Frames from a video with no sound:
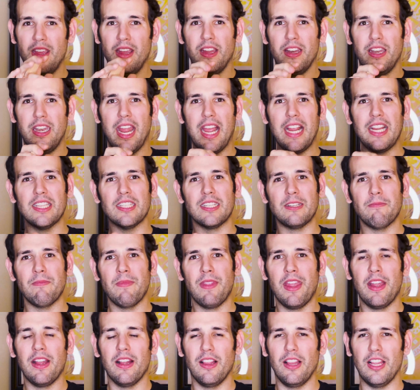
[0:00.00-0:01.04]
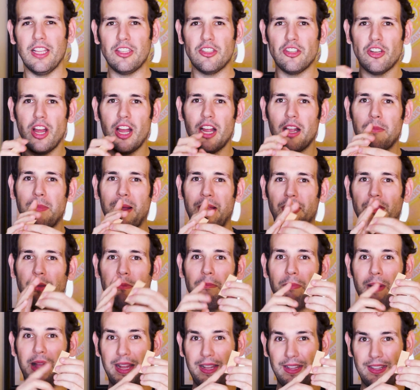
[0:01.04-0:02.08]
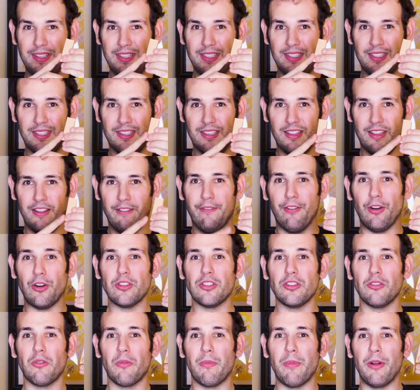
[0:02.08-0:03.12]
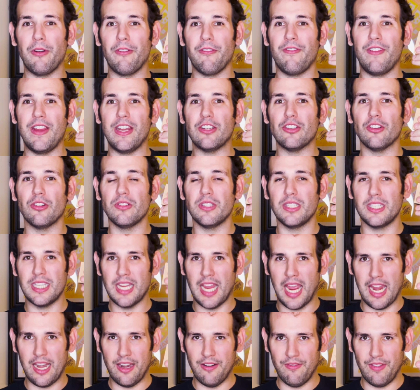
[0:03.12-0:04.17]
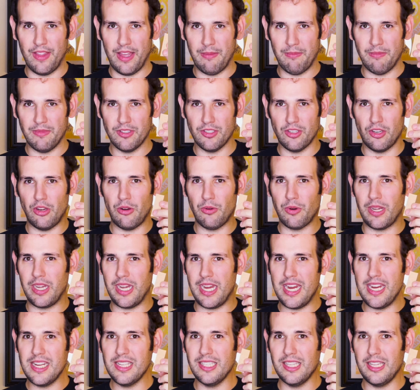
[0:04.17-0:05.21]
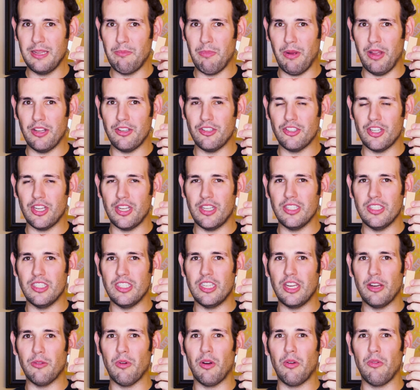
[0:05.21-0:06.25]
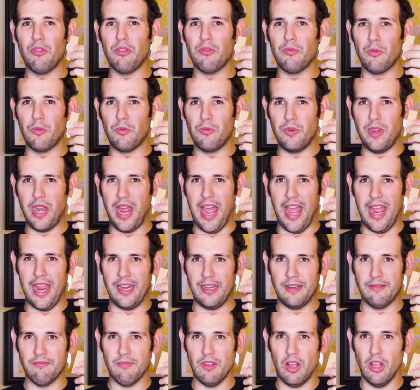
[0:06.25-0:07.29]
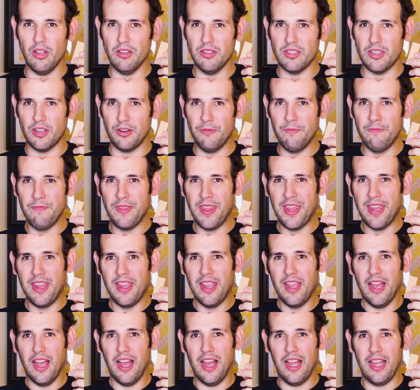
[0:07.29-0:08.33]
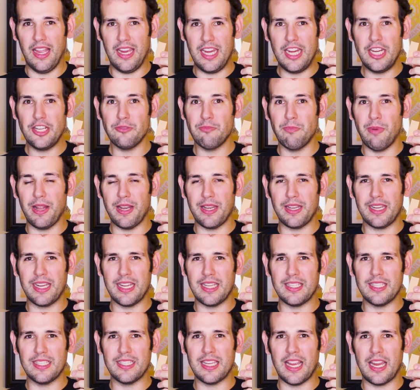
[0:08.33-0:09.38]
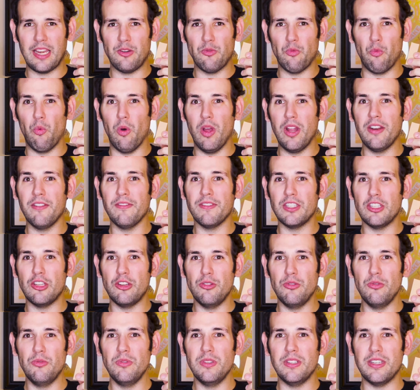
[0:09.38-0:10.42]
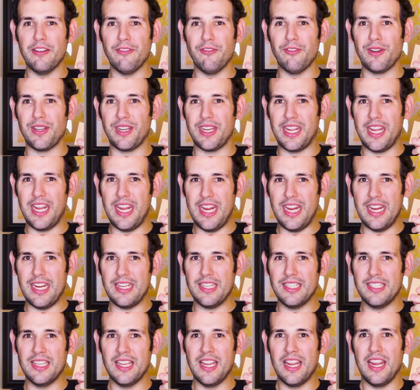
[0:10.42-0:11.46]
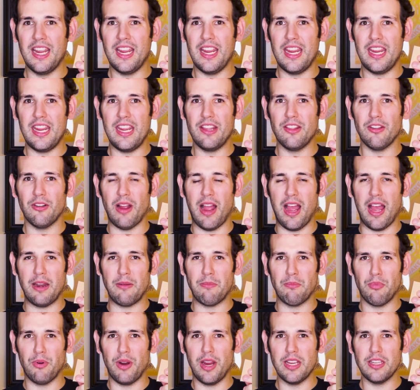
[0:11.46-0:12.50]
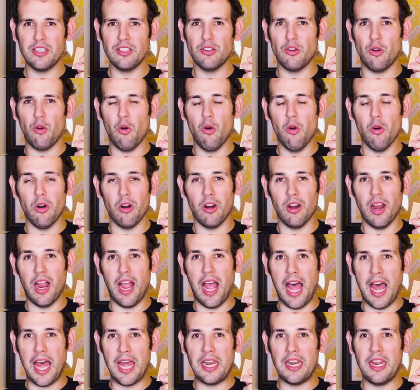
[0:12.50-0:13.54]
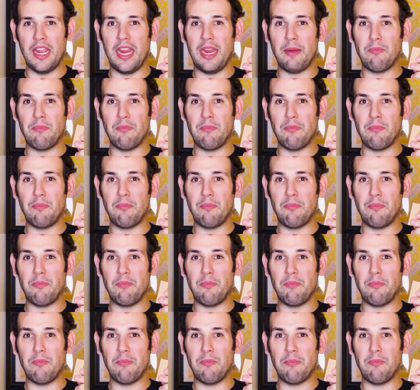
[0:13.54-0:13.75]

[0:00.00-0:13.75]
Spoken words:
Next, let's talk about the buttons. The Versa remote features 10 of them, so you can easily punch in 0 through 9. Also, each button can send one of two different keys, either on press or on a